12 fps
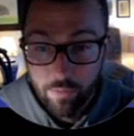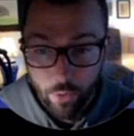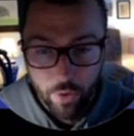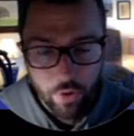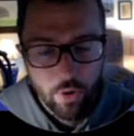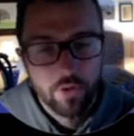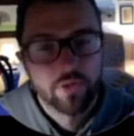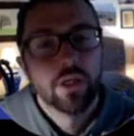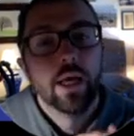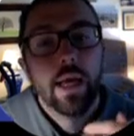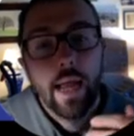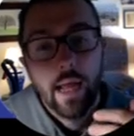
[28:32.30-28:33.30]
protocols.
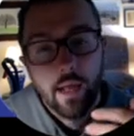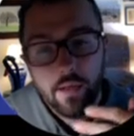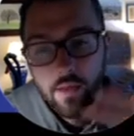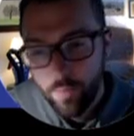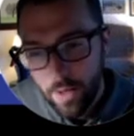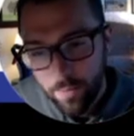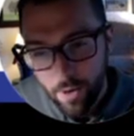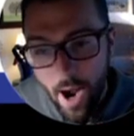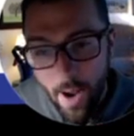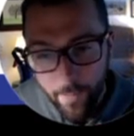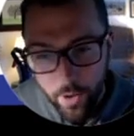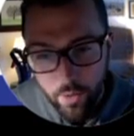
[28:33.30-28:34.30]
And the paper
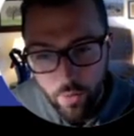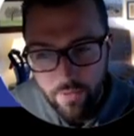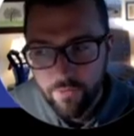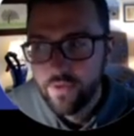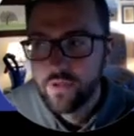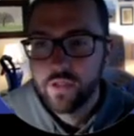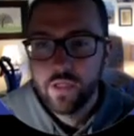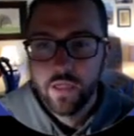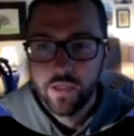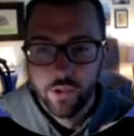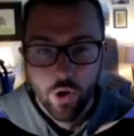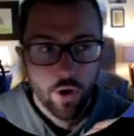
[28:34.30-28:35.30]
I'm going to reference
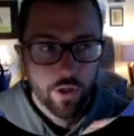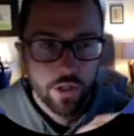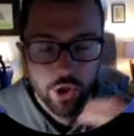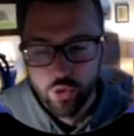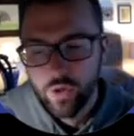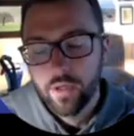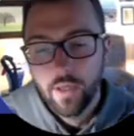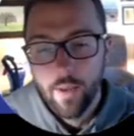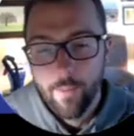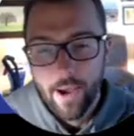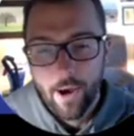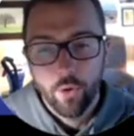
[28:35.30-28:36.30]
is talking strictly
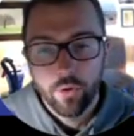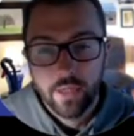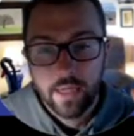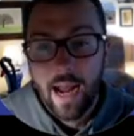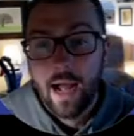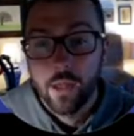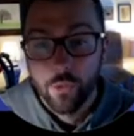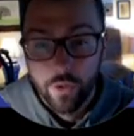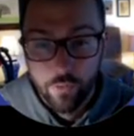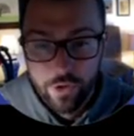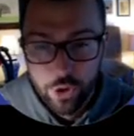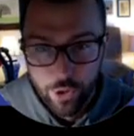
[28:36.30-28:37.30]
about calorie
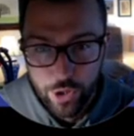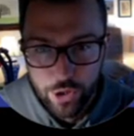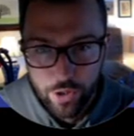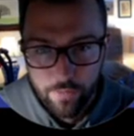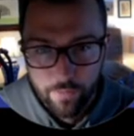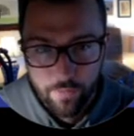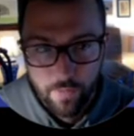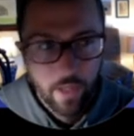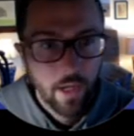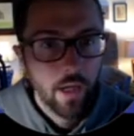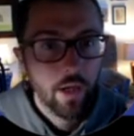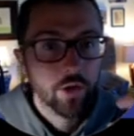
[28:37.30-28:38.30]
restriction.
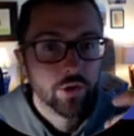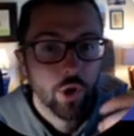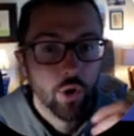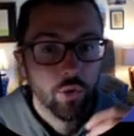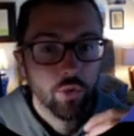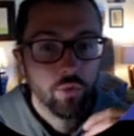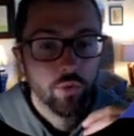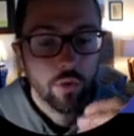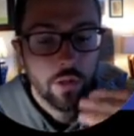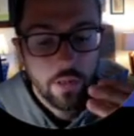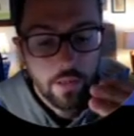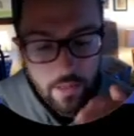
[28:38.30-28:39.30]
So
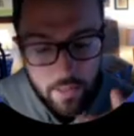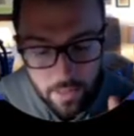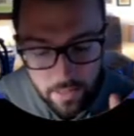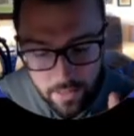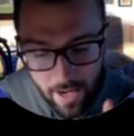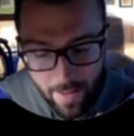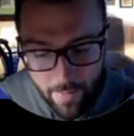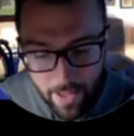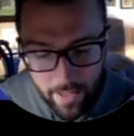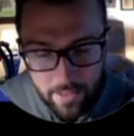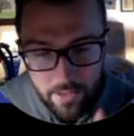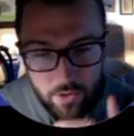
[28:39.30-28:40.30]
these
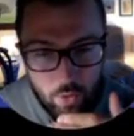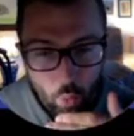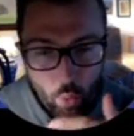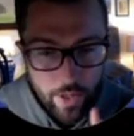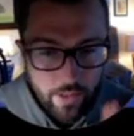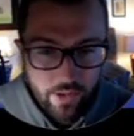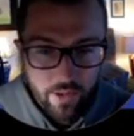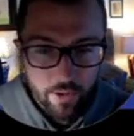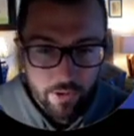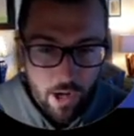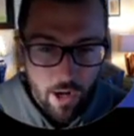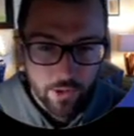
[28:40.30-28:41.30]
diabetics went to their
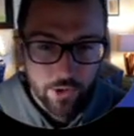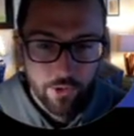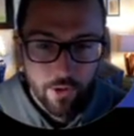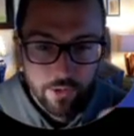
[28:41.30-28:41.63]
doctor